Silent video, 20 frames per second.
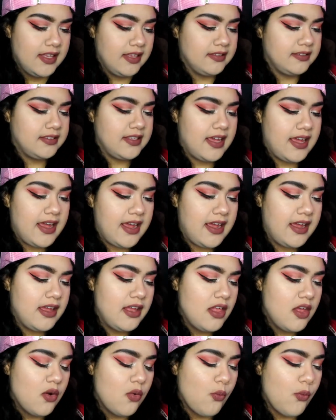is that
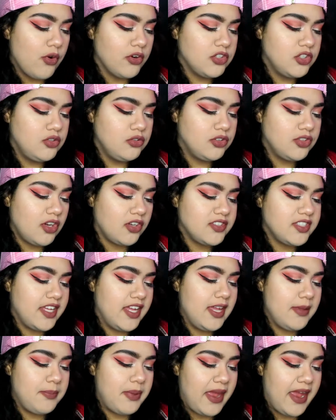once you start to
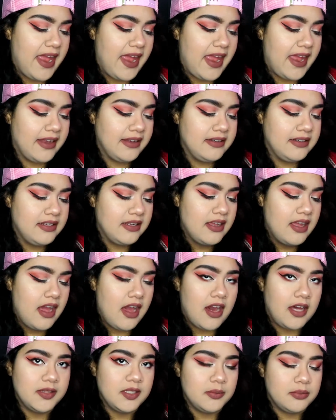hit pan
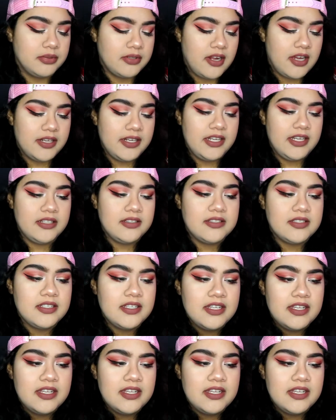on the product,